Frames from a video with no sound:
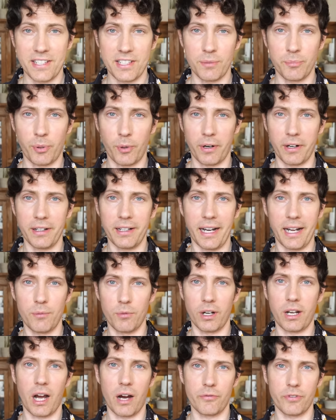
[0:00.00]
is important and
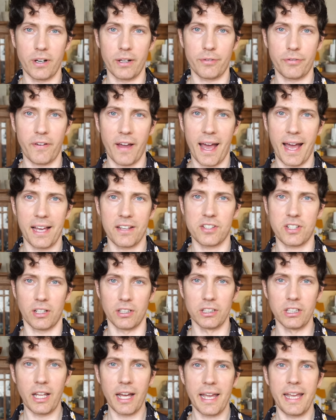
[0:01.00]
we'll cover it fast.
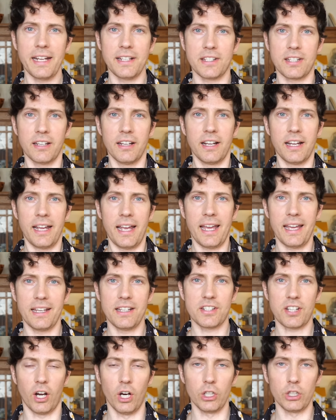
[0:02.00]
Light
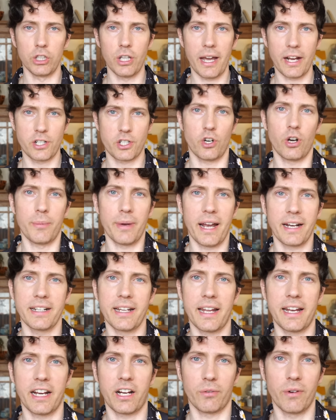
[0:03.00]
is
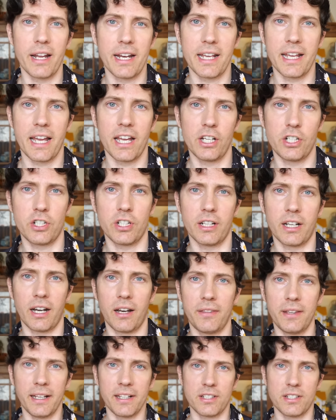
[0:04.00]
electromagnetic radiation. And I think